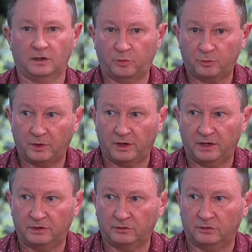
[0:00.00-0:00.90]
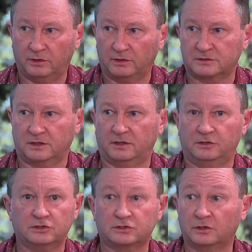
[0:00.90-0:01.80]
I put my hand in it, and it's like they
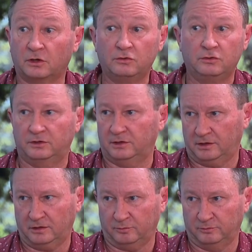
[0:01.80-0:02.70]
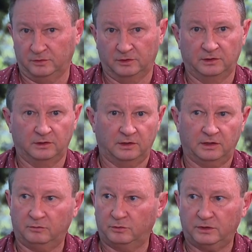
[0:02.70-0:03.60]
just know you're there to help.
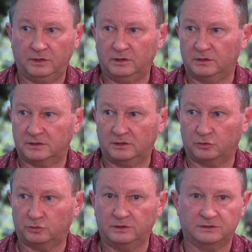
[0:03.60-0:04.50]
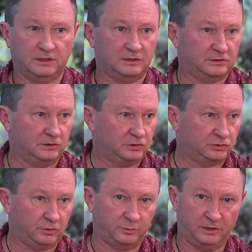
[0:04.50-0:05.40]
And within 10 or 20 seconds, they just
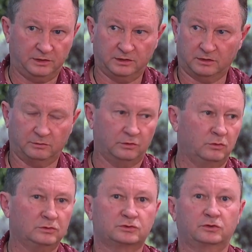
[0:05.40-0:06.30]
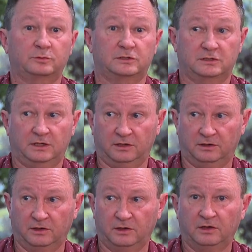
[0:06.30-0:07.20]
drop the head down. And when a horse drops its head,
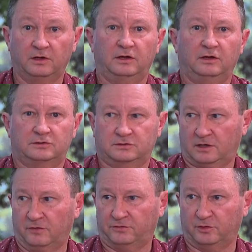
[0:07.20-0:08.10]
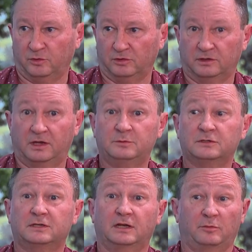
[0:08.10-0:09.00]
it's comfortable. It keeps
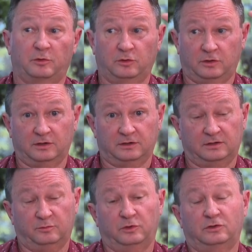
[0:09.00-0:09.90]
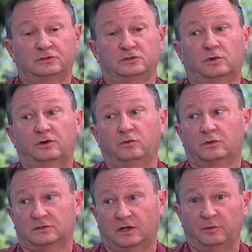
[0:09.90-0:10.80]
its head up and looking like that, because it's wondering
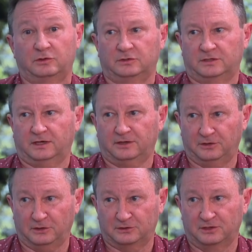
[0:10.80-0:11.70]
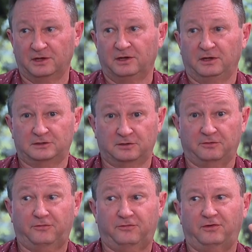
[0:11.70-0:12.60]
what's coming to attack it next. It's in a
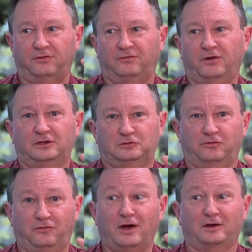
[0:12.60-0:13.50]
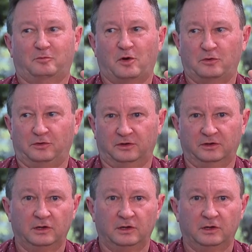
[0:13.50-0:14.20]
fight or flight mode, yeah.